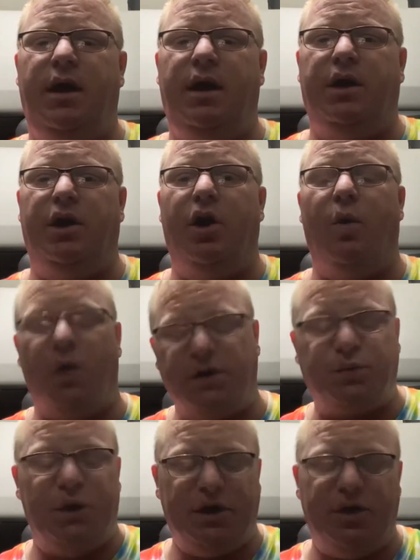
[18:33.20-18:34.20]

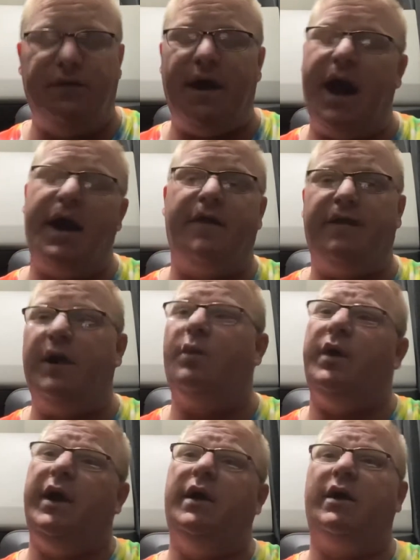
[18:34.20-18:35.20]
Once we do that, I think
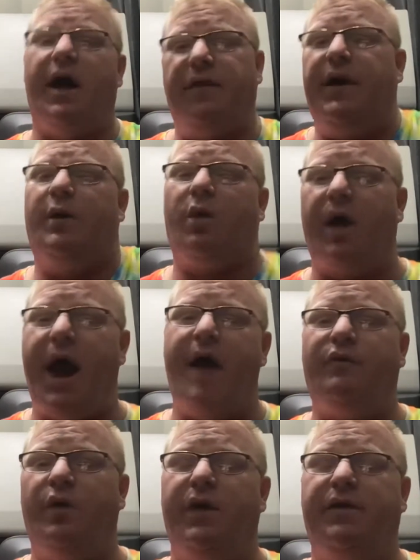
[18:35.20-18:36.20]
we're
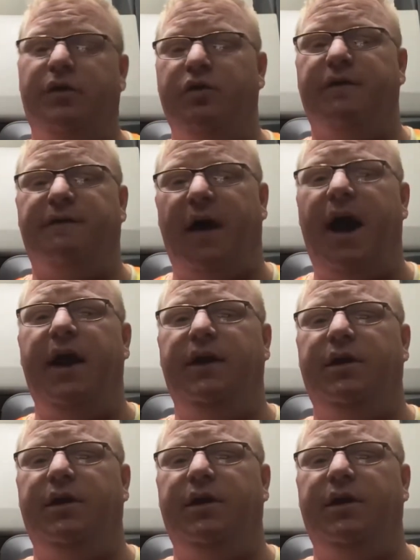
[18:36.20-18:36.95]
halfway through the fight.